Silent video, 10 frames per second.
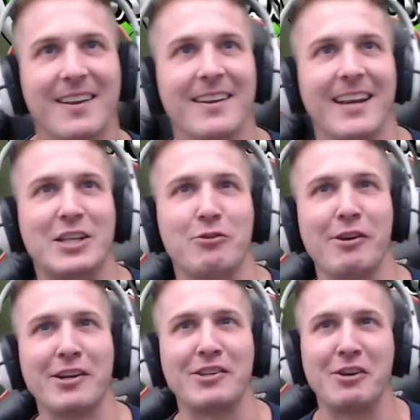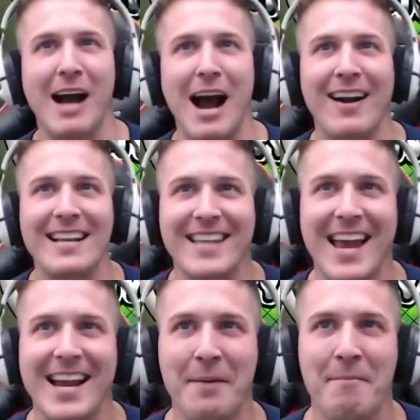It triggers you how I
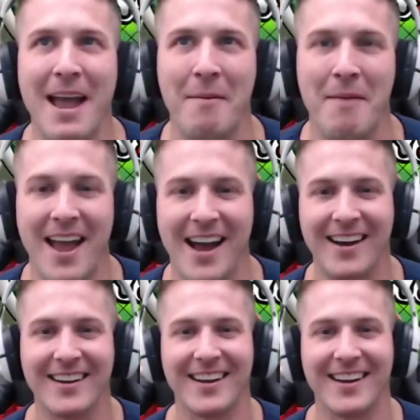say Kamehameha?